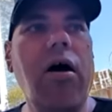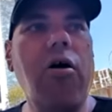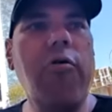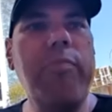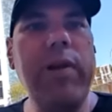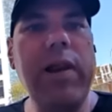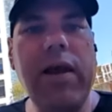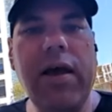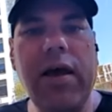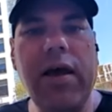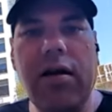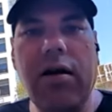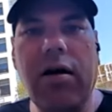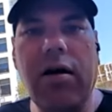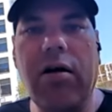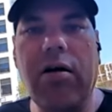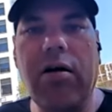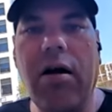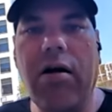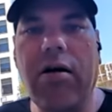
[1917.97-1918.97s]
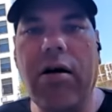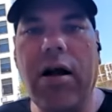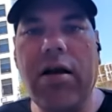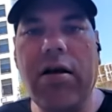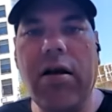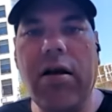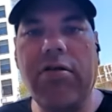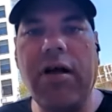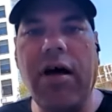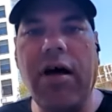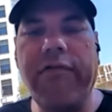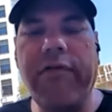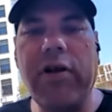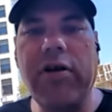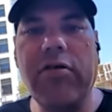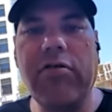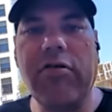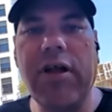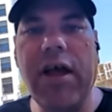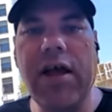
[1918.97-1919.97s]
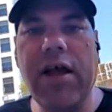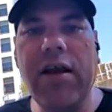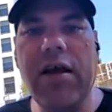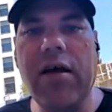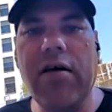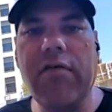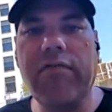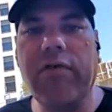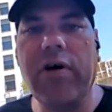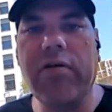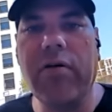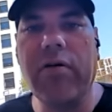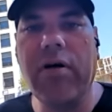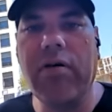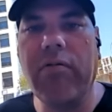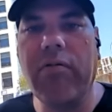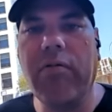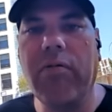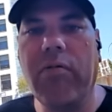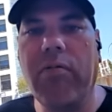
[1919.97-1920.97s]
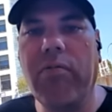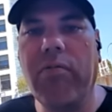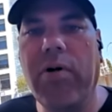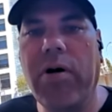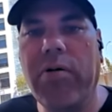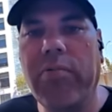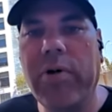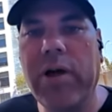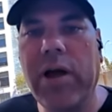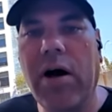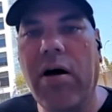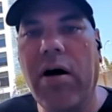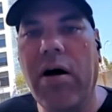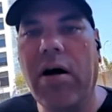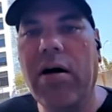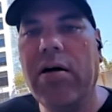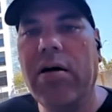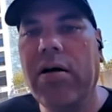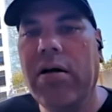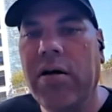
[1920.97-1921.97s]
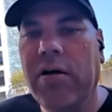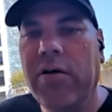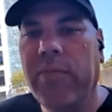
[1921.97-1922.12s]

opening in our self-understanding of what we are.